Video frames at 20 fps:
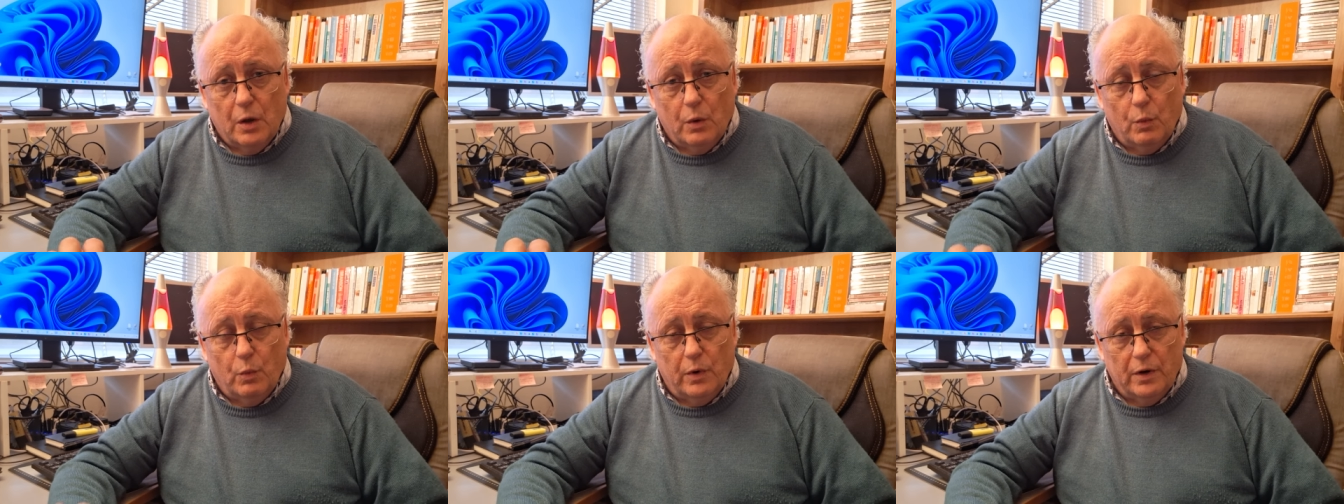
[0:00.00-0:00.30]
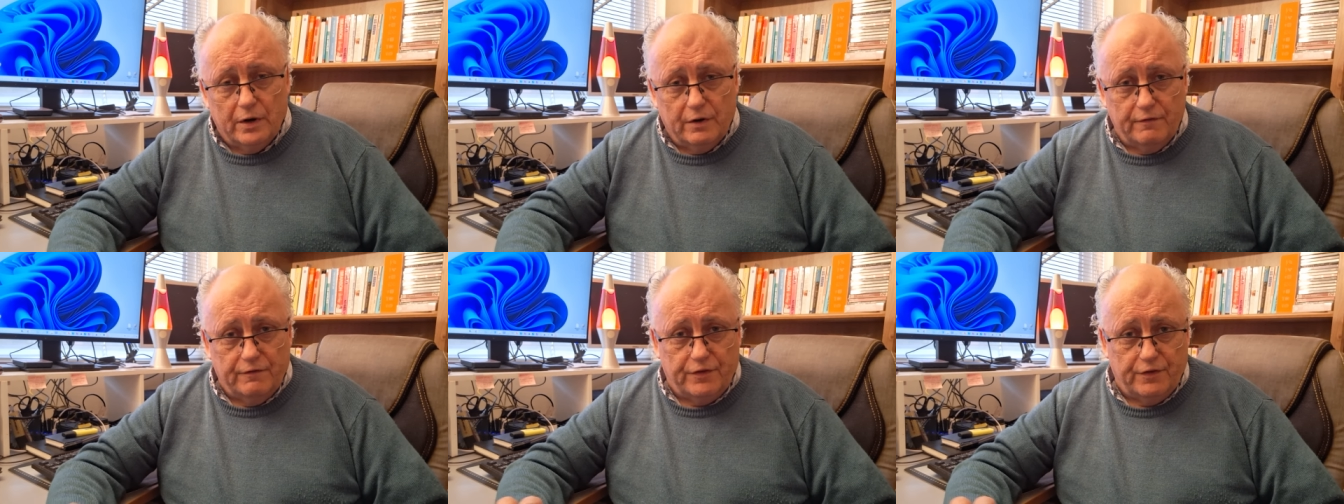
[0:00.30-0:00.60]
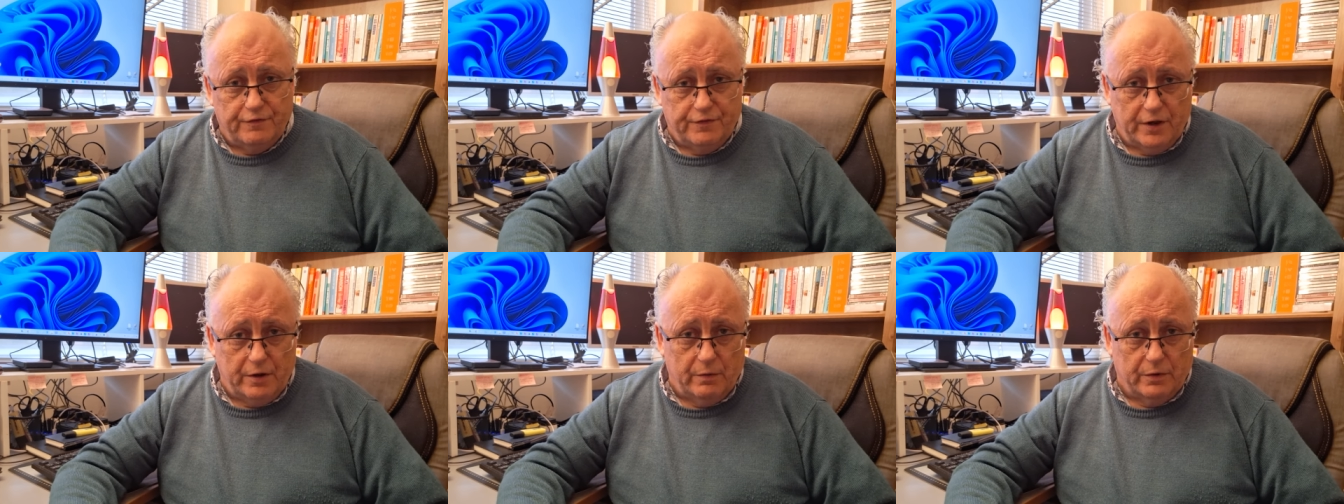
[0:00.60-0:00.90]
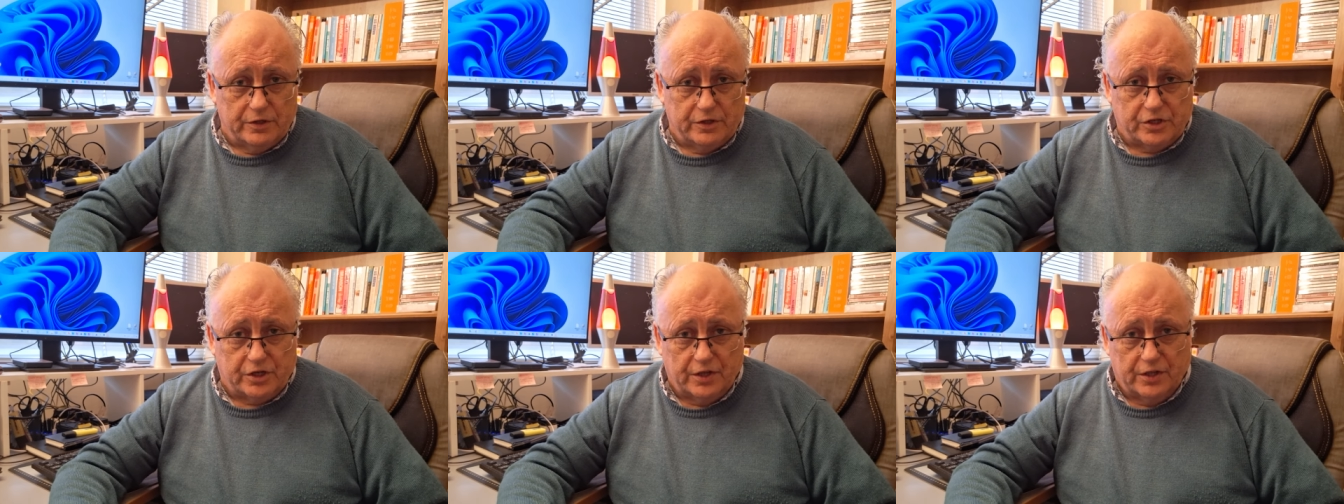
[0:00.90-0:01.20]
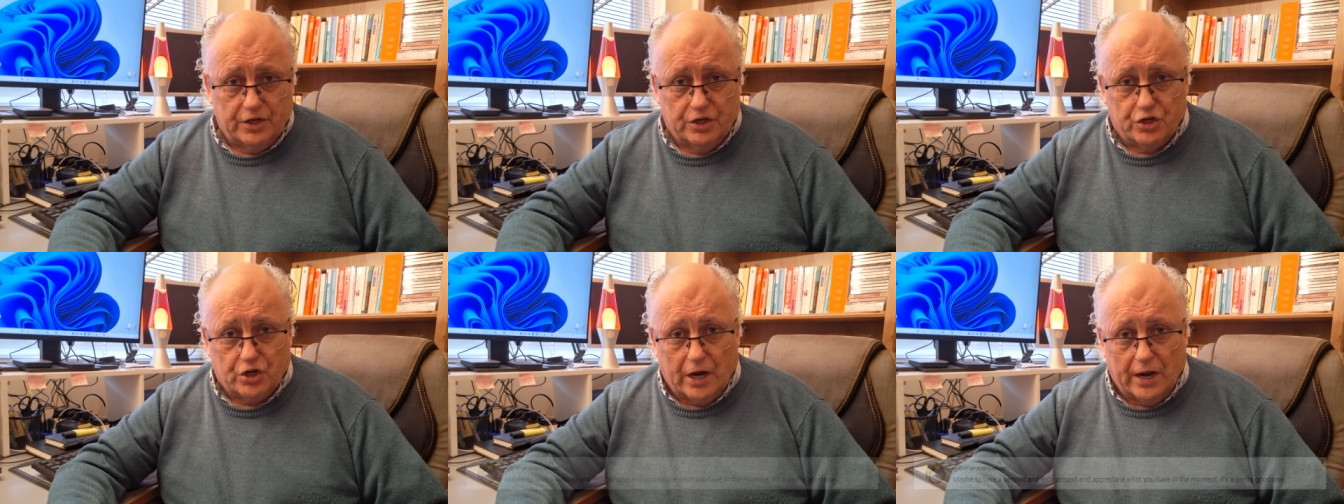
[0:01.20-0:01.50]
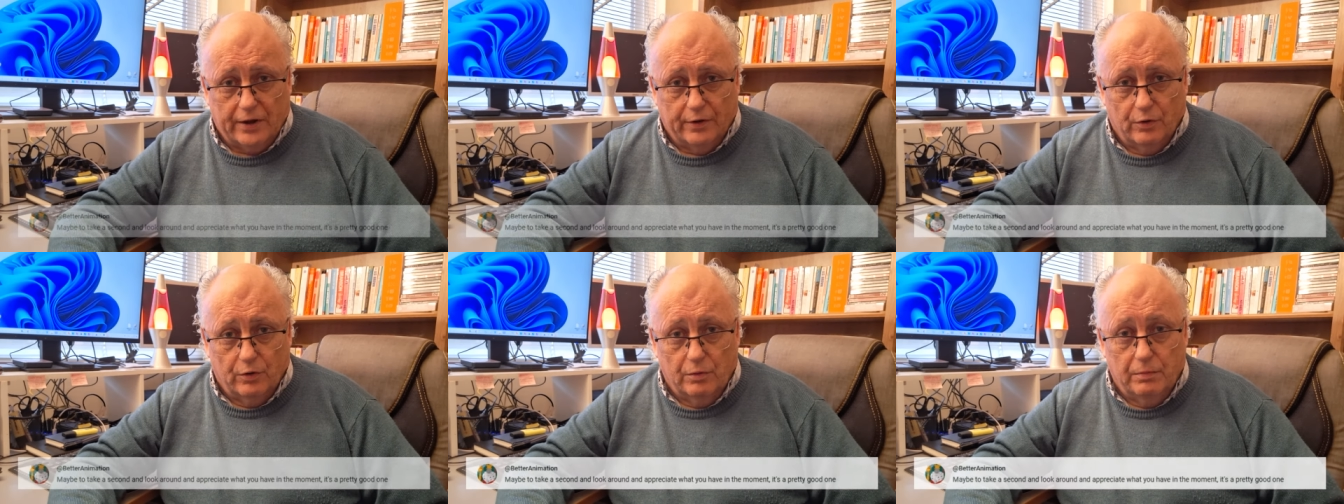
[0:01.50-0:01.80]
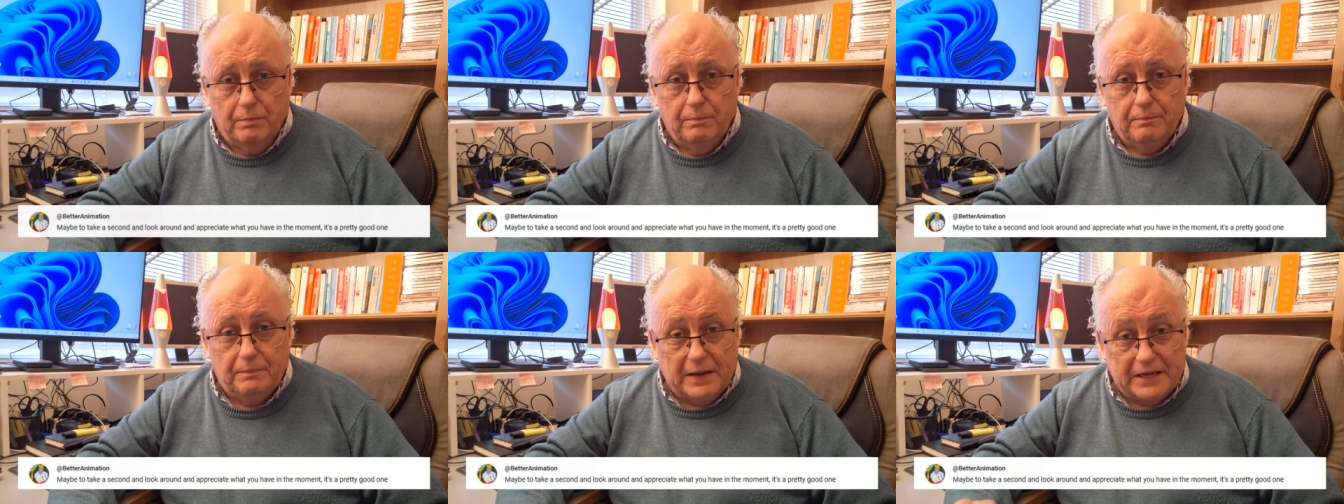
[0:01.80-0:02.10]
one of the viewers to the
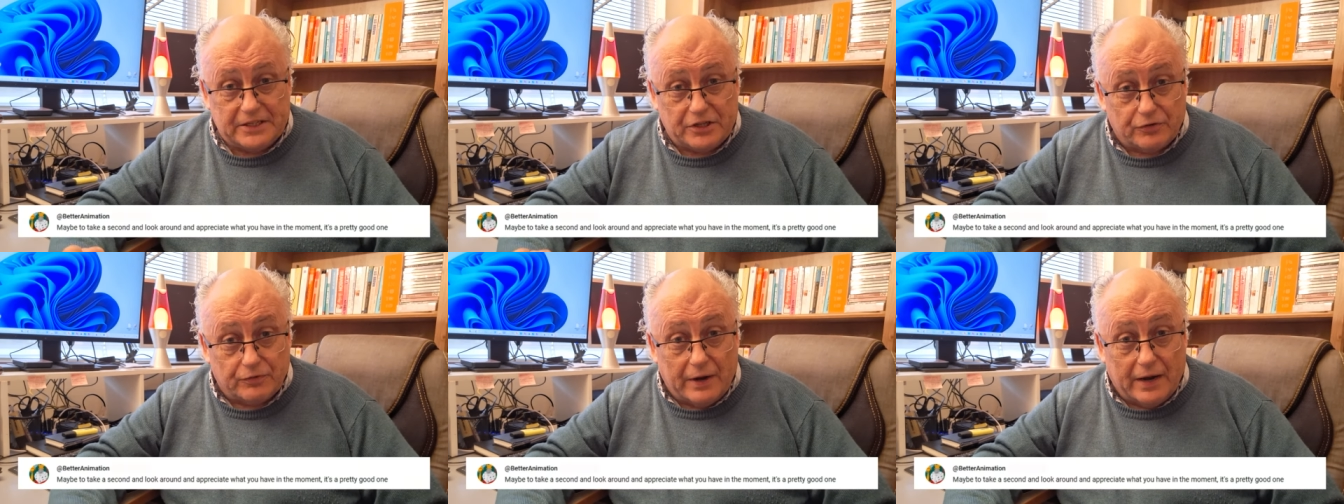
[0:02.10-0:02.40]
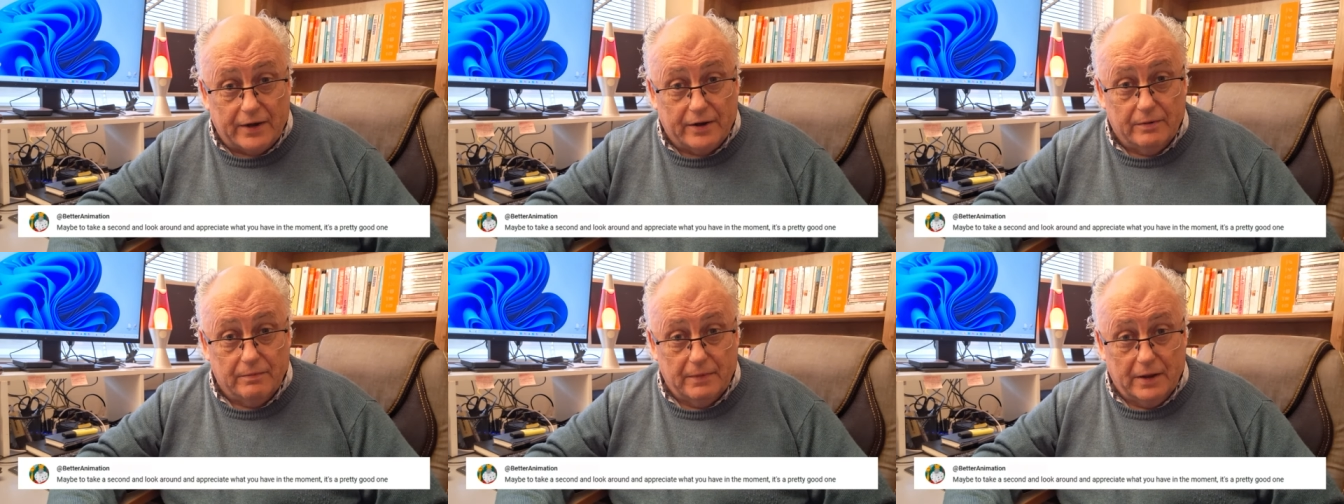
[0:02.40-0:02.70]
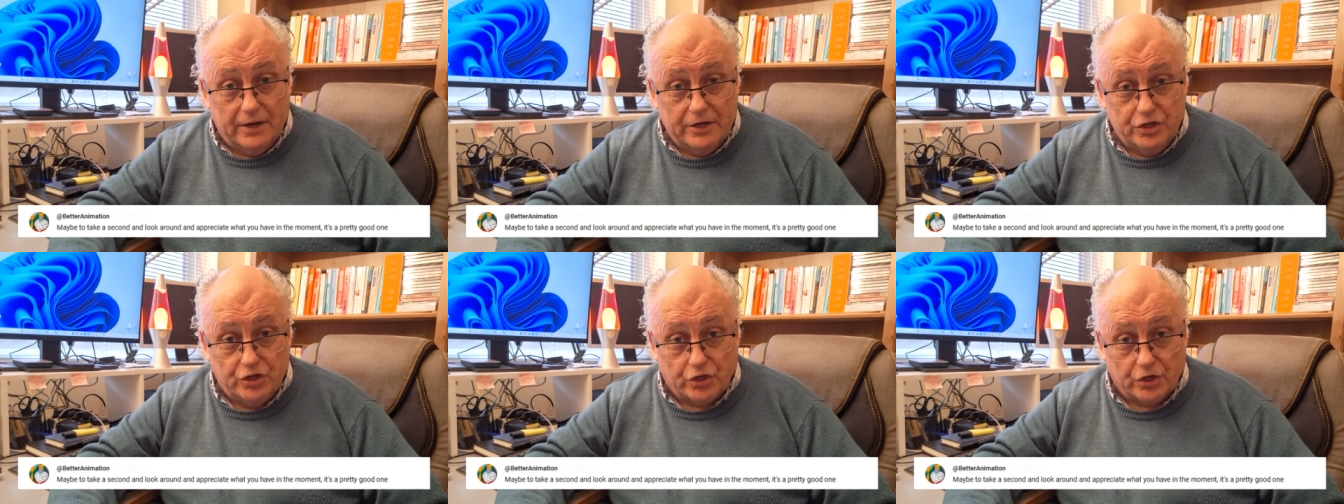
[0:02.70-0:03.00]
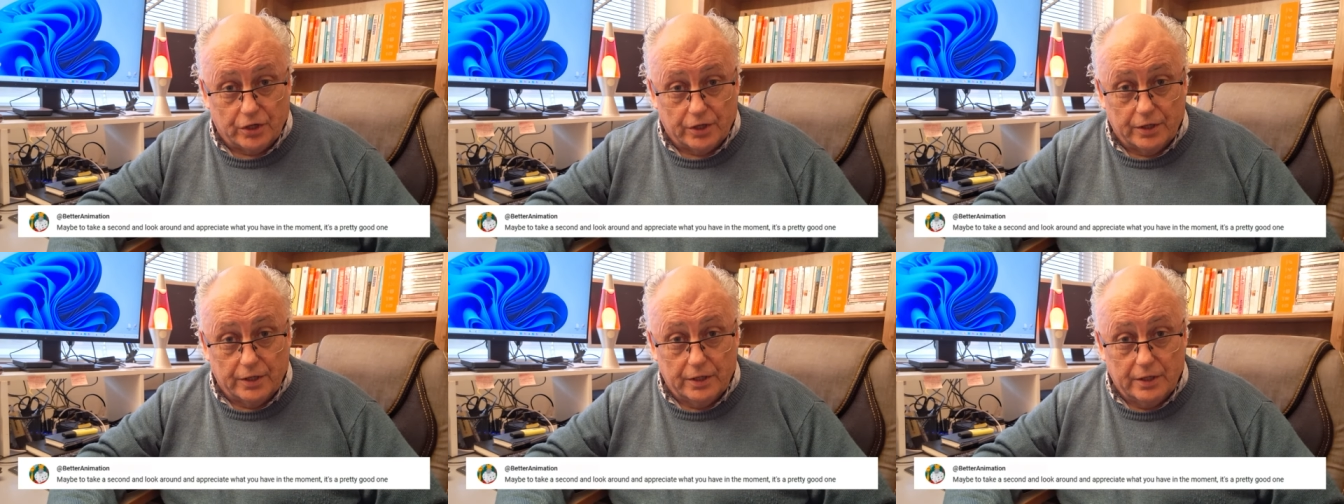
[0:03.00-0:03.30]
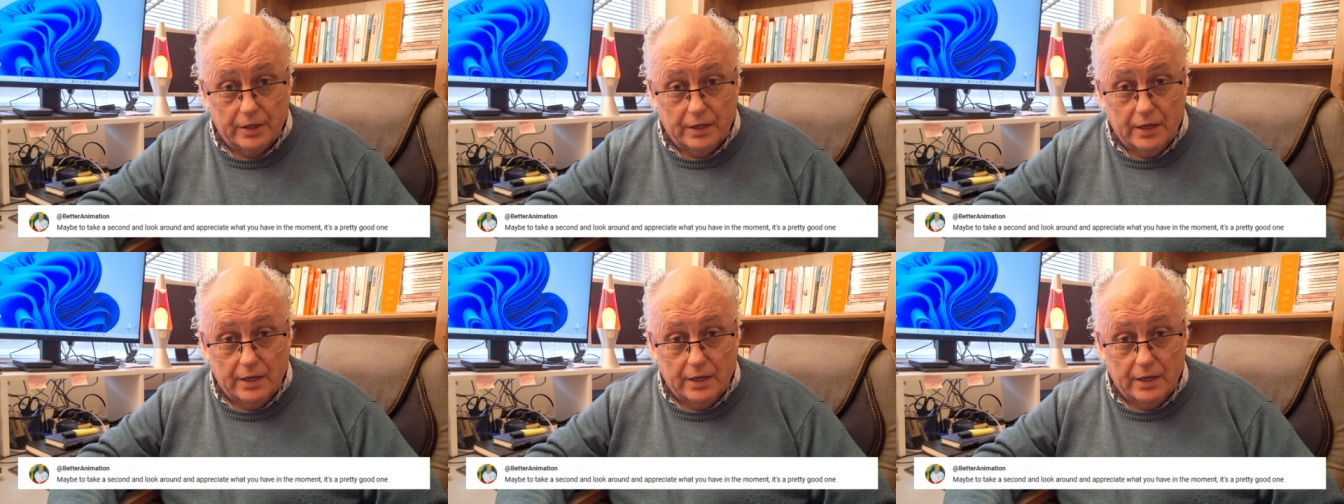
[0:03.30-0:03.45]
channel, Betera Emotion,